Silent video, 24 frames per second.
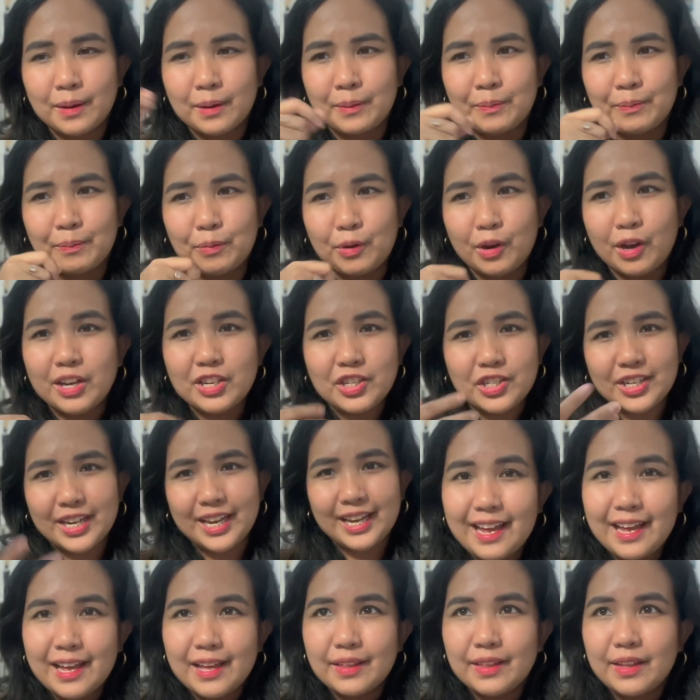
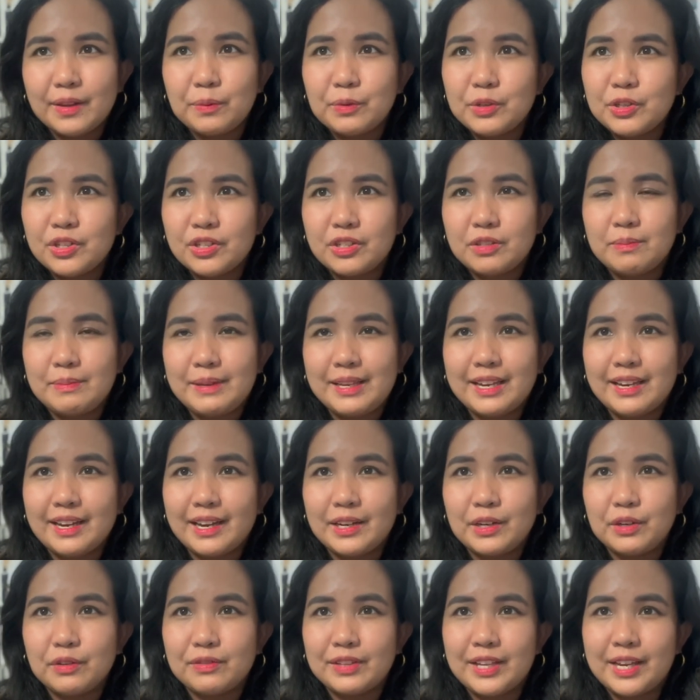project that would just be
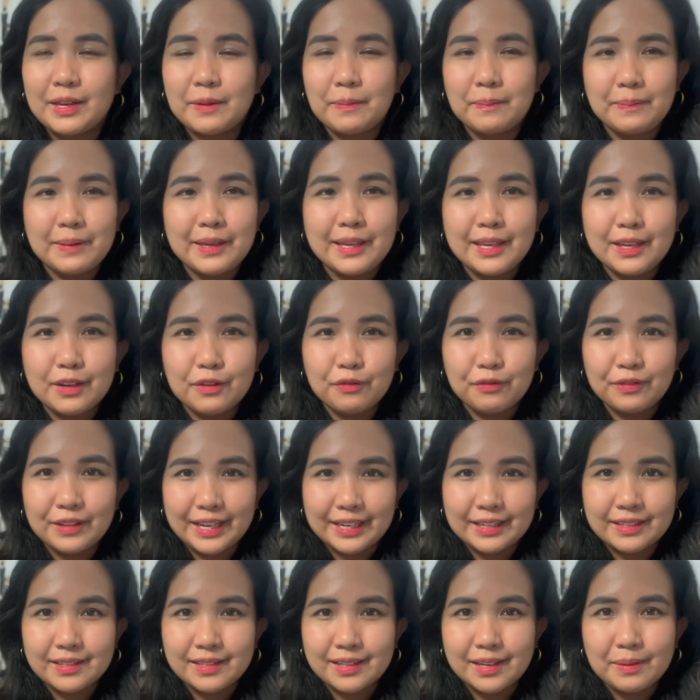kind of like me
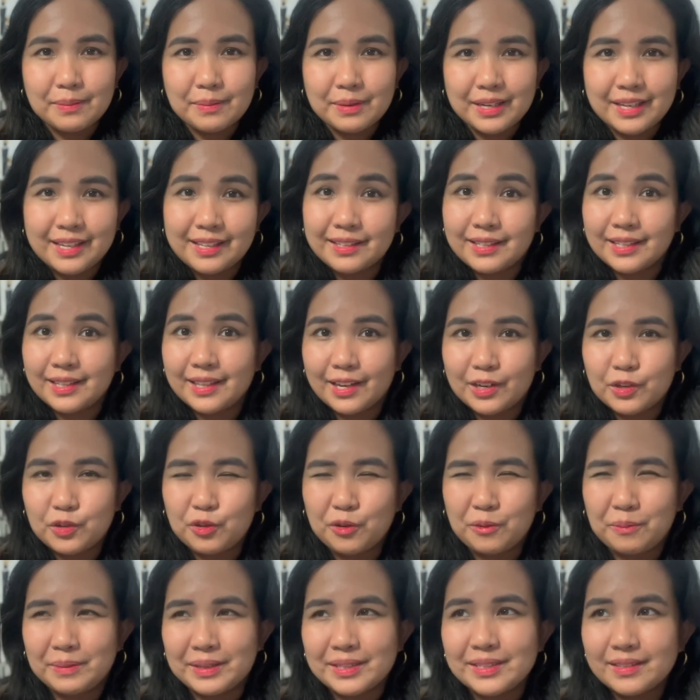flexing my
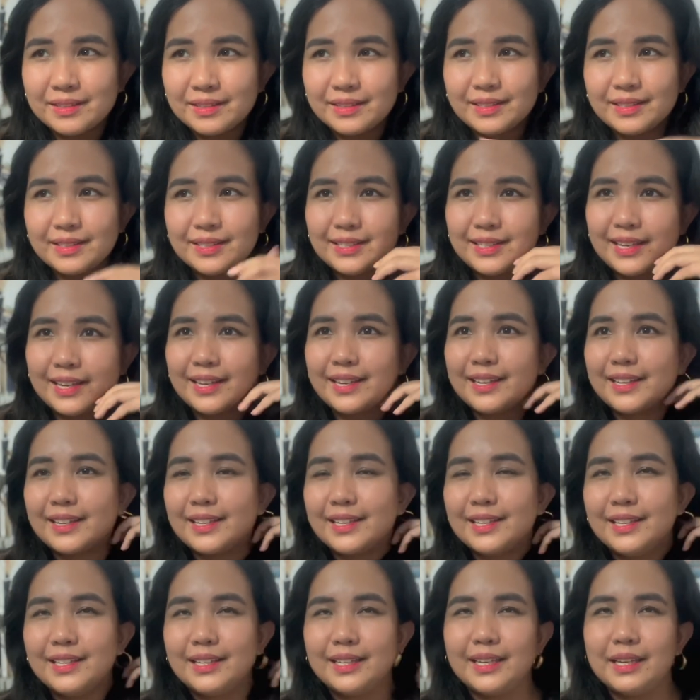intellectual muscles, like,
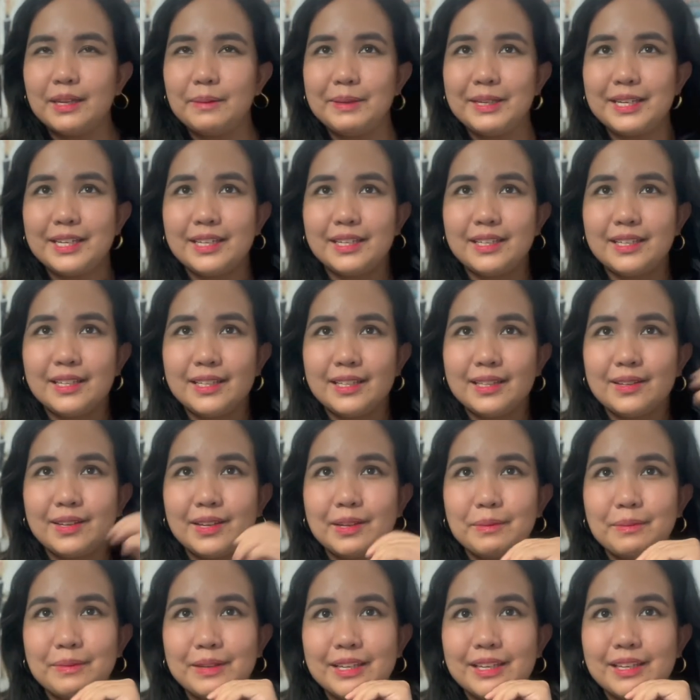oh my god, look
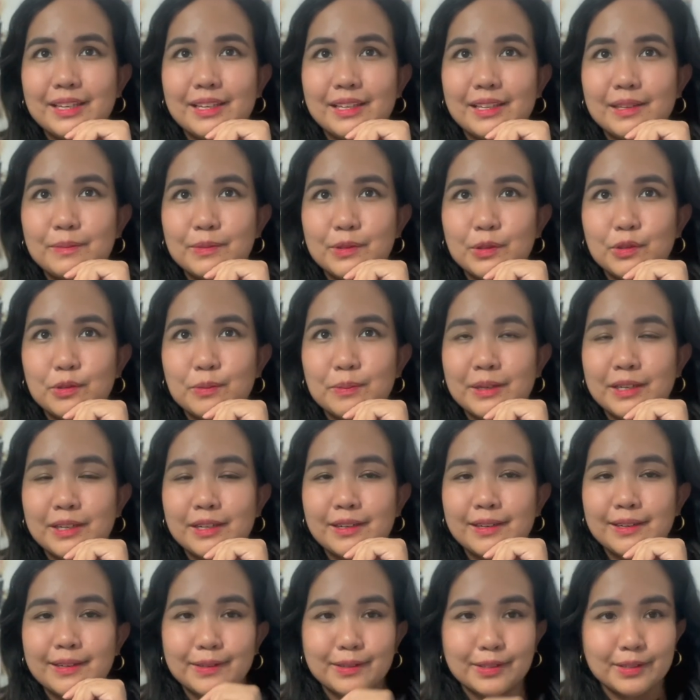at me, I'm so
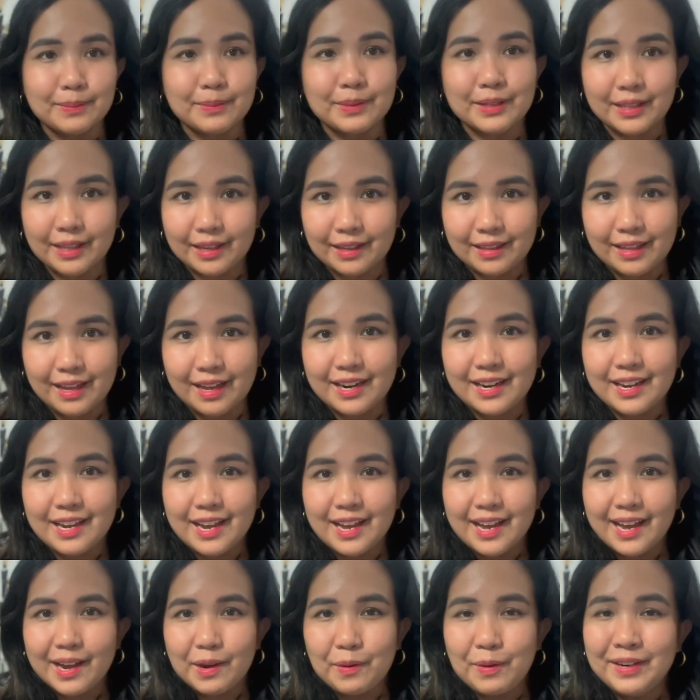smart, or something like that.
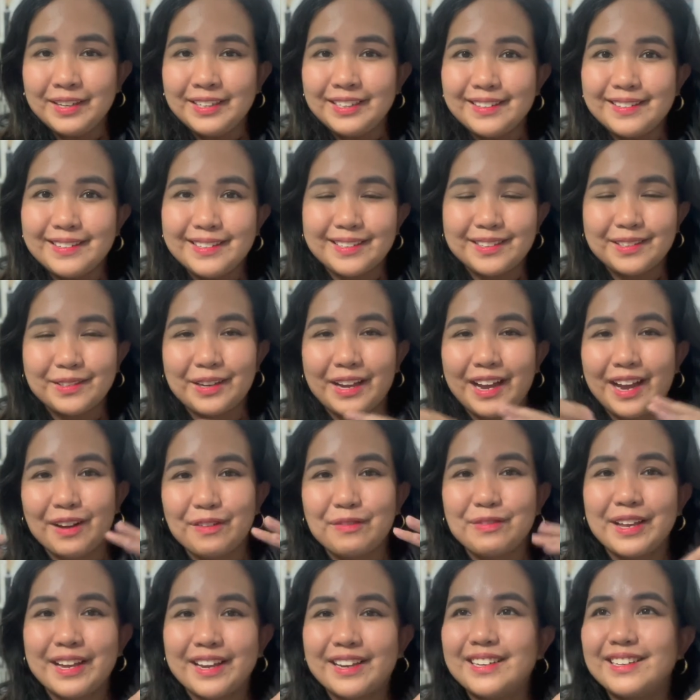I wanted it to
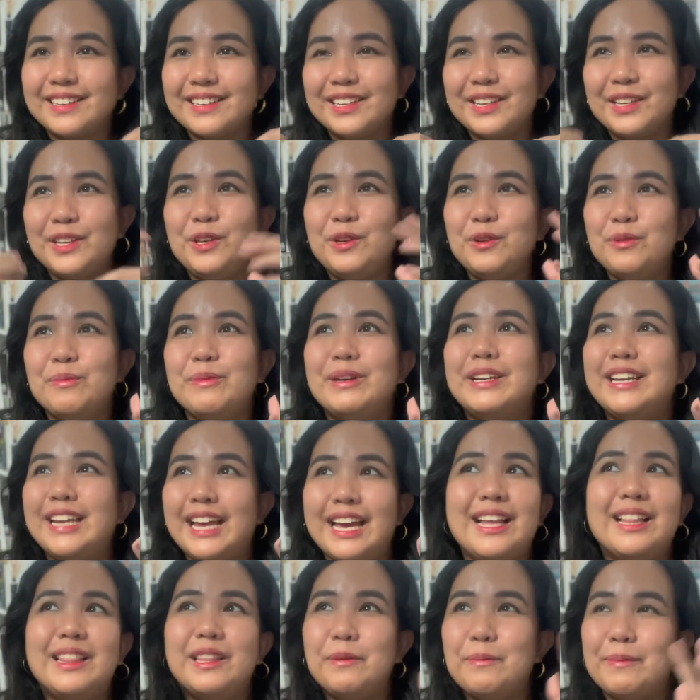have like a human
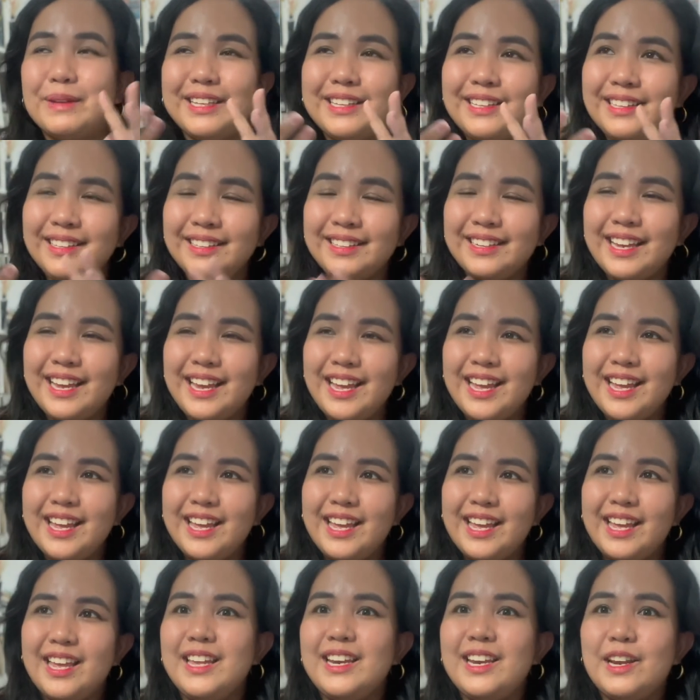element,
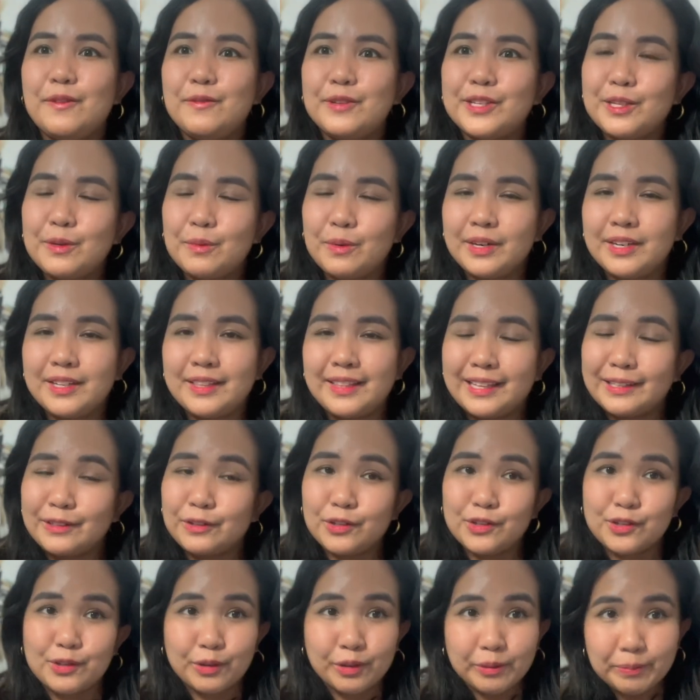and I really wanted that to
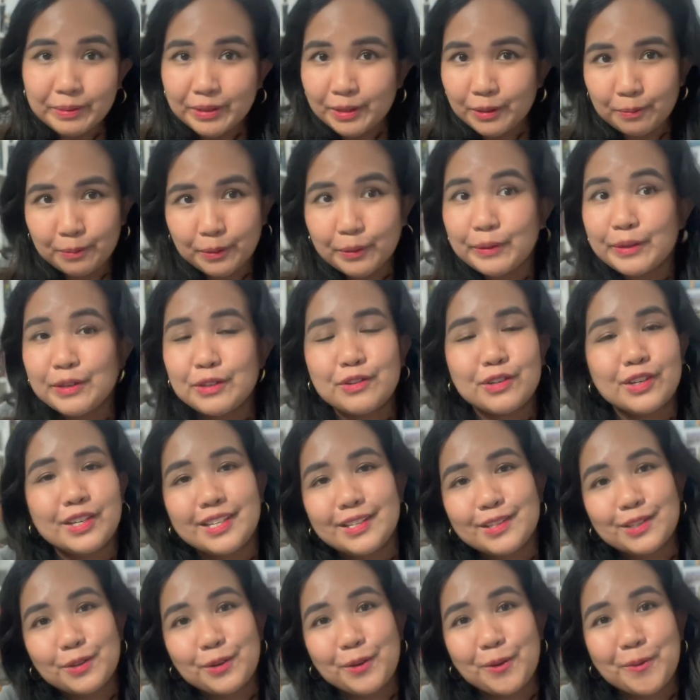show up in the
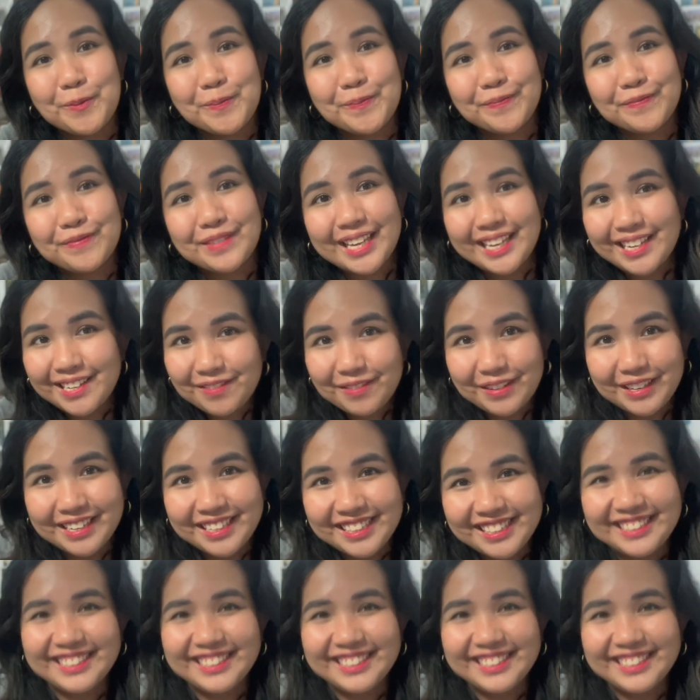poetry. So anyway,